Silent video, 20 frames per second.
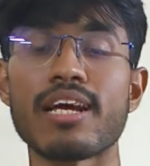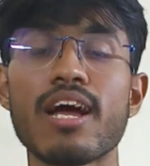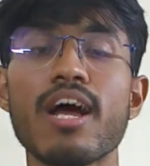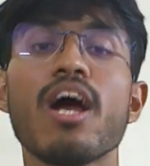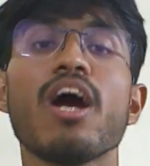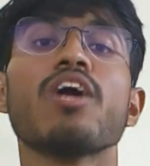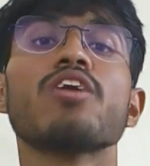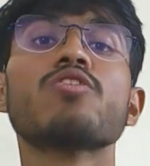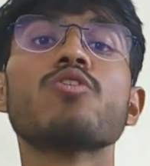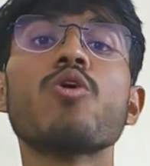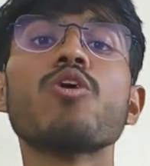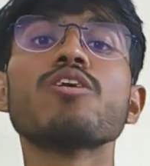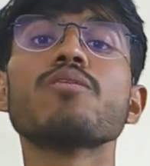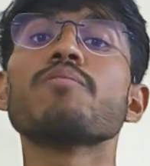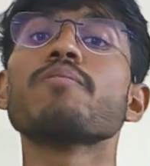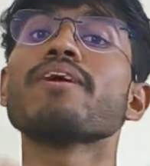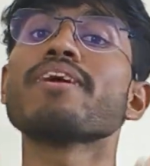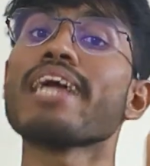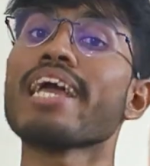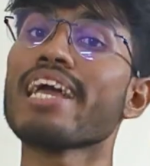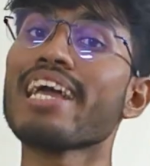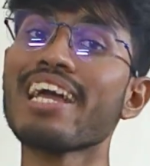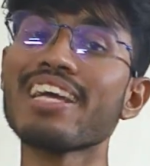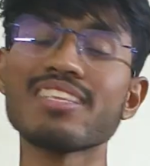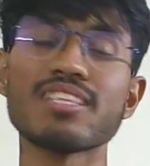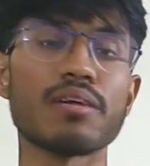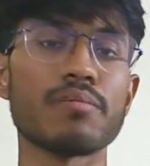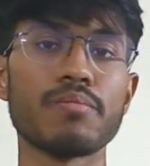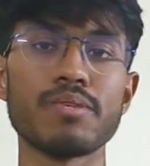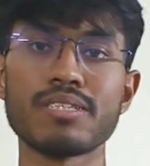Don't make again the
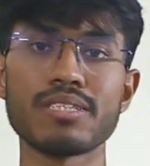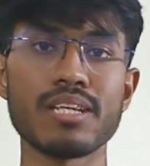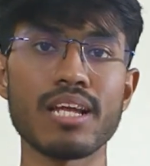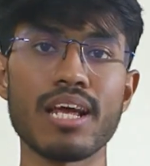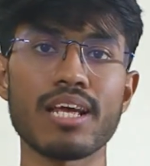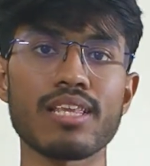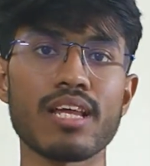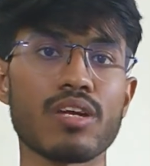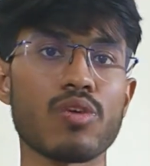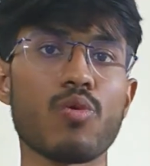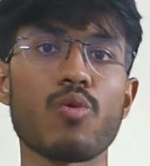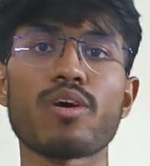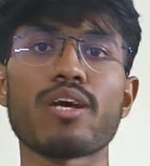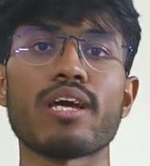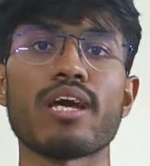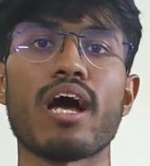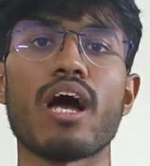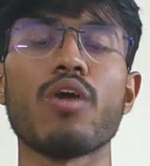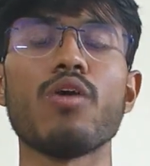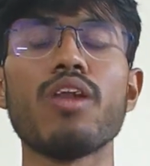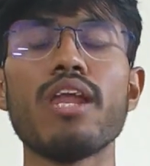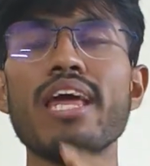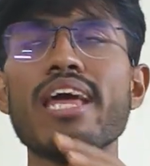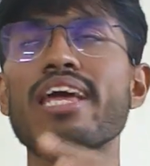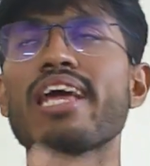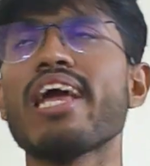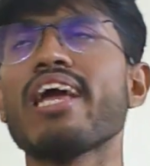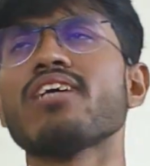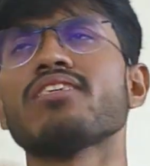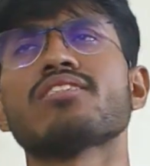mistake that, okay, I will
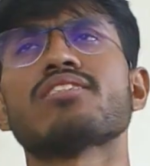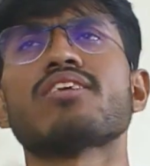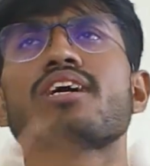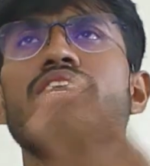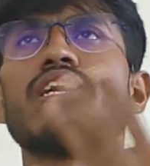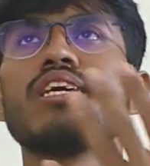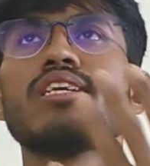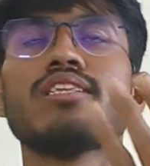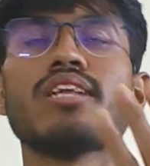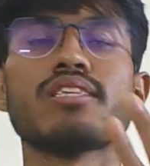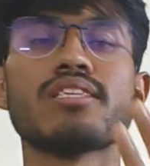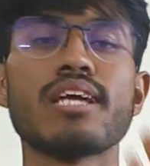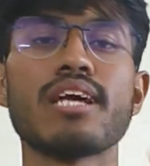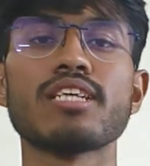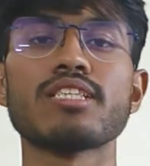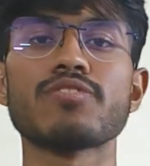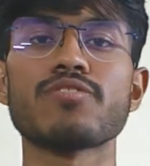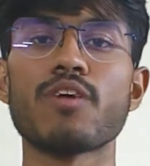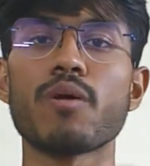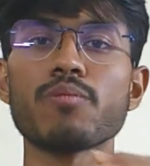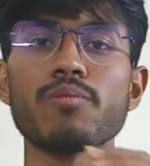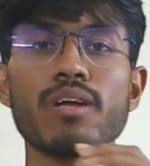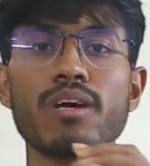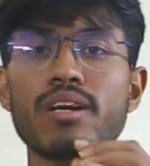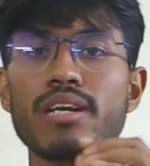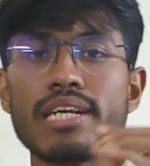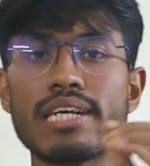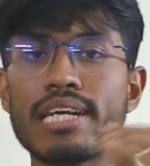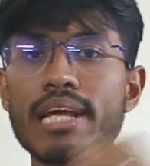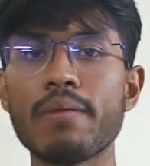again study the things from the
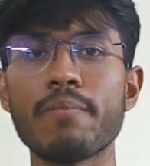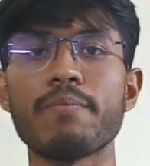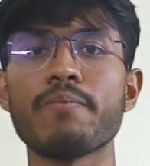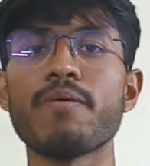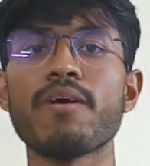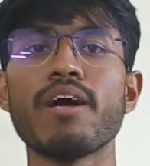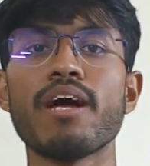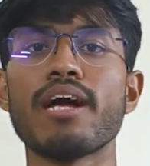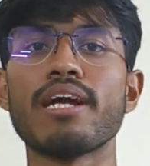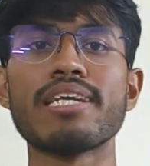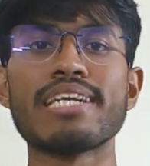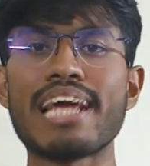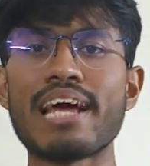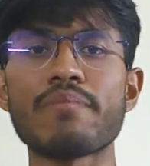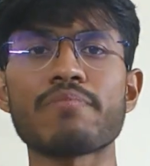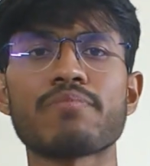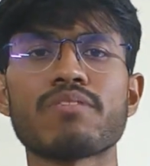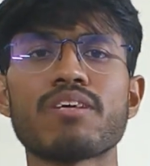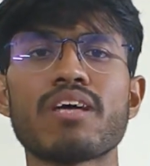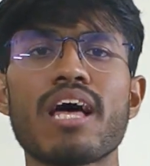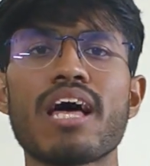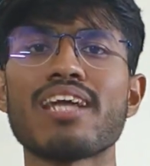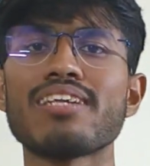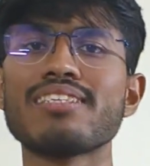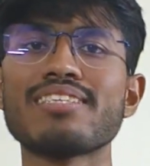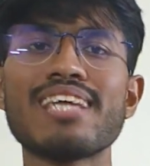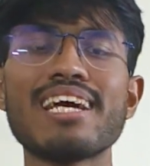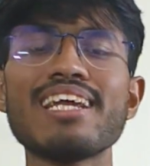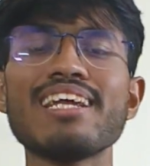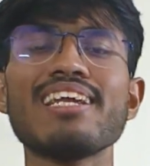depth and
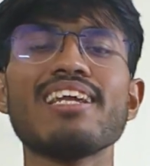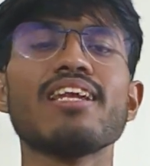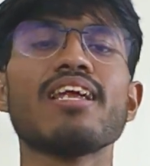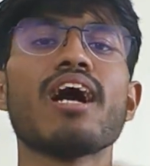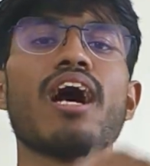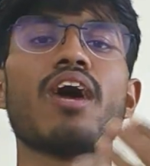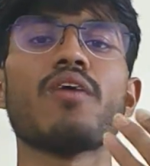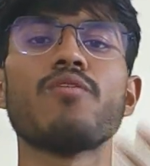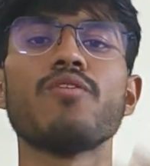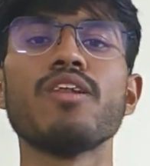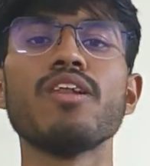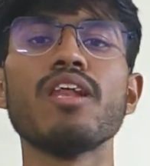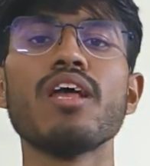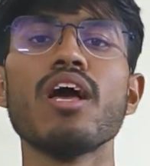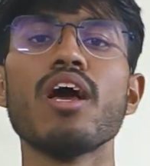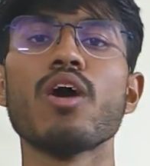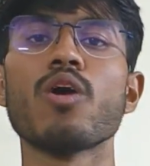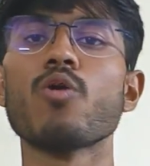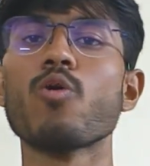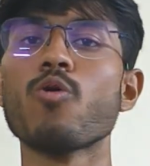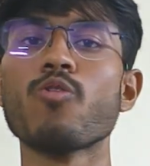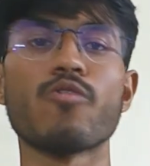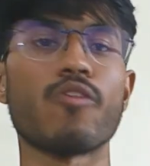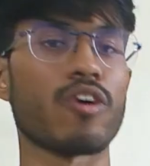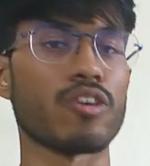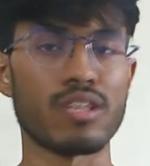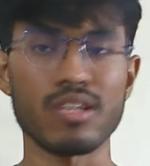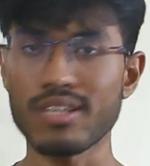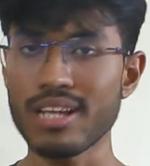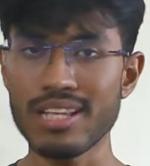then I will go for the
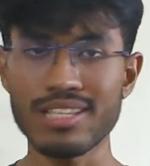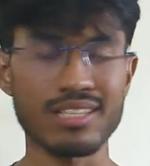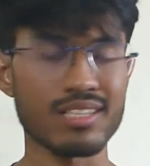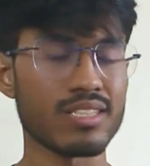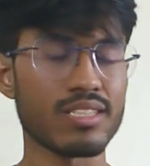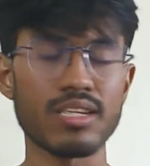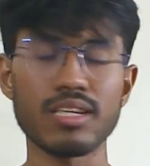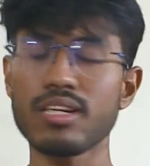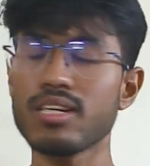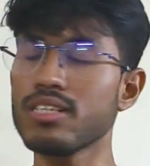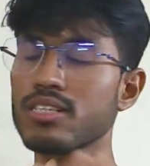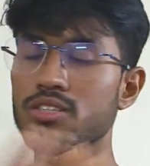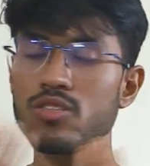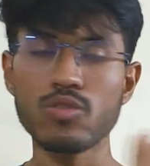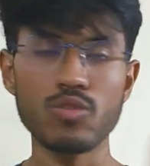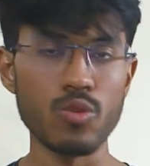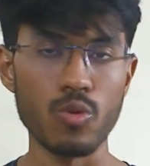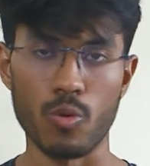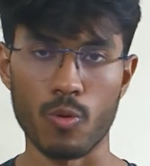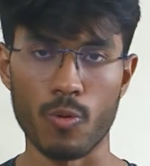test series. No.